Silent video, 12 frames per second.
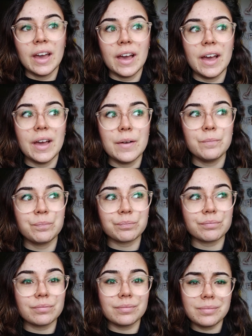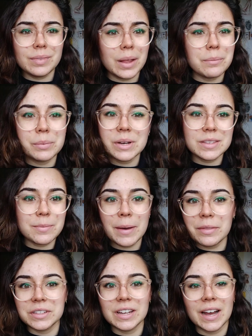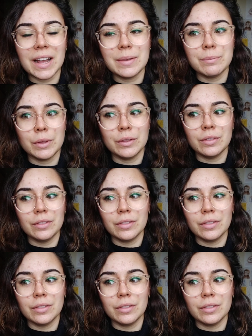Um, but it's about the time